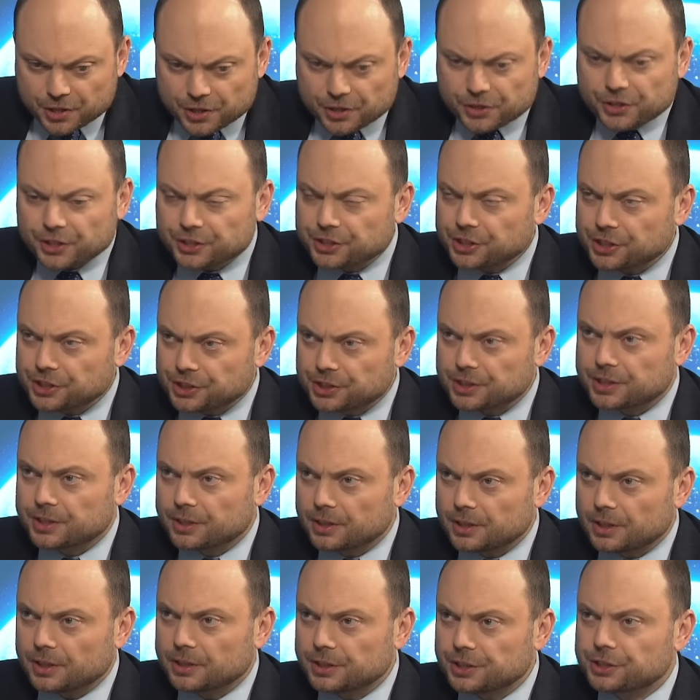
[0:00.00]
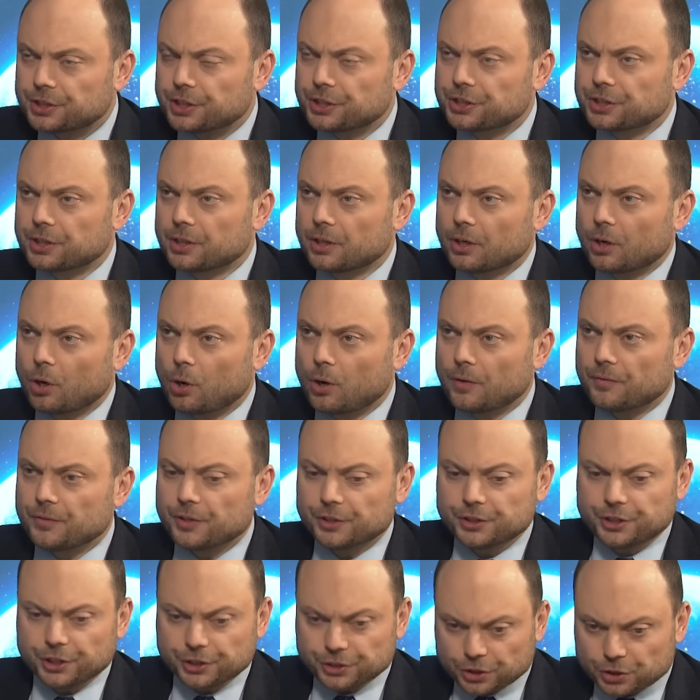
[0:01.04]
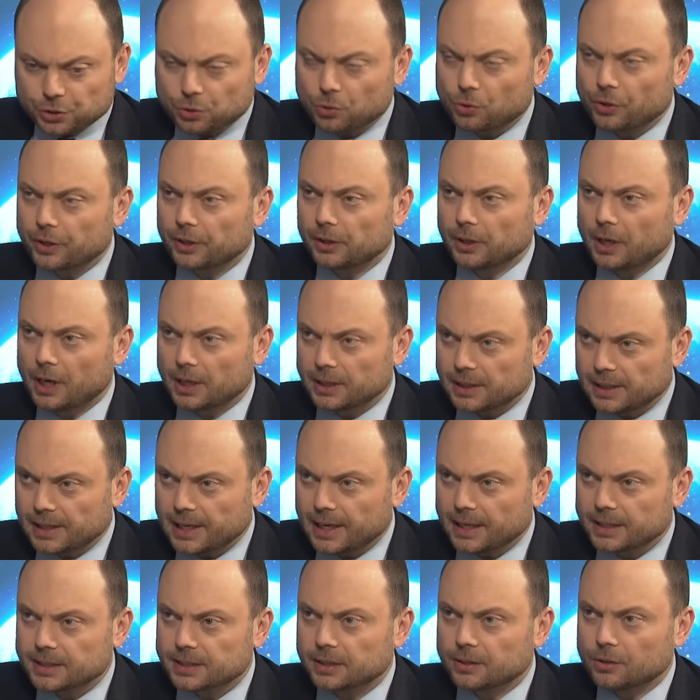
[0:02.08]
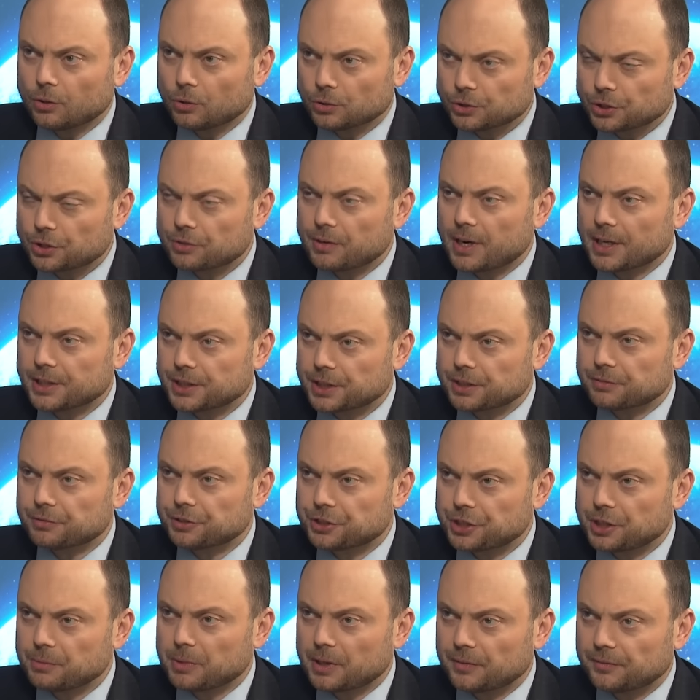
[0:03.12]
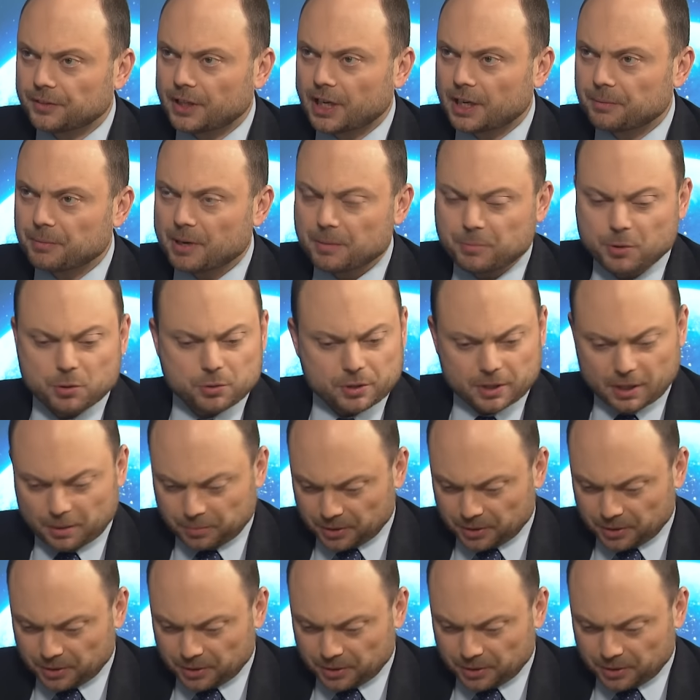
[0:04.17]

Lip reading: This is the decision of the dictatorial, unelected, autocratic regime by Vladimir Putin.